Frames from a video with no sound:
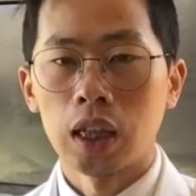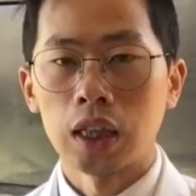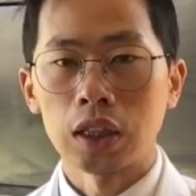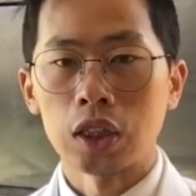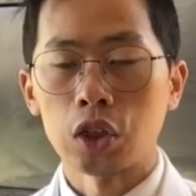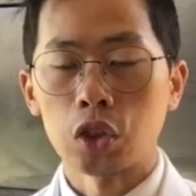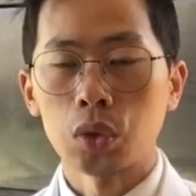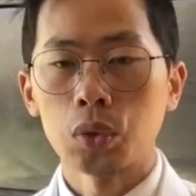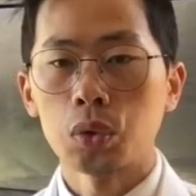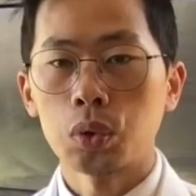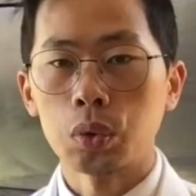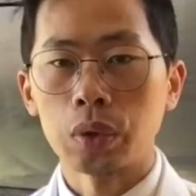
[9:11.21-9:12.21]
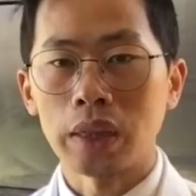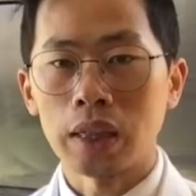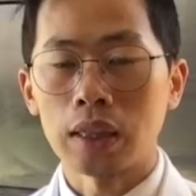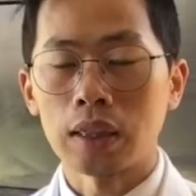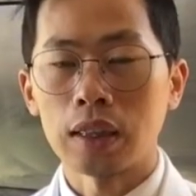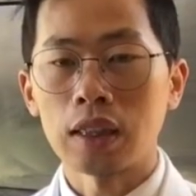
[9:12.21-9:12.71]
is due to
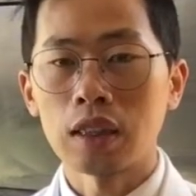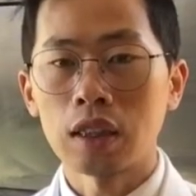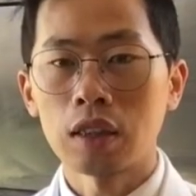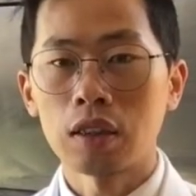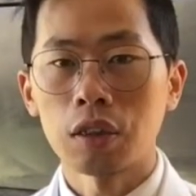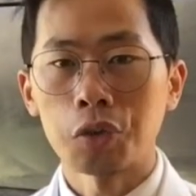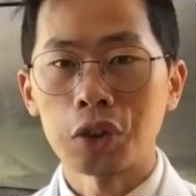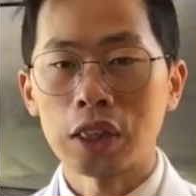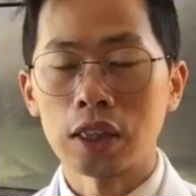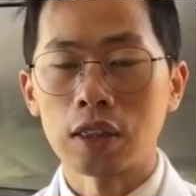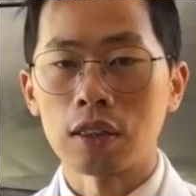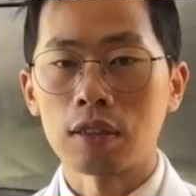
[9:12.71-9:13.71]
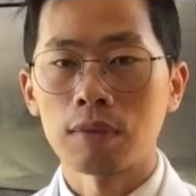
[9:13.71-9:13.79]
internal heat.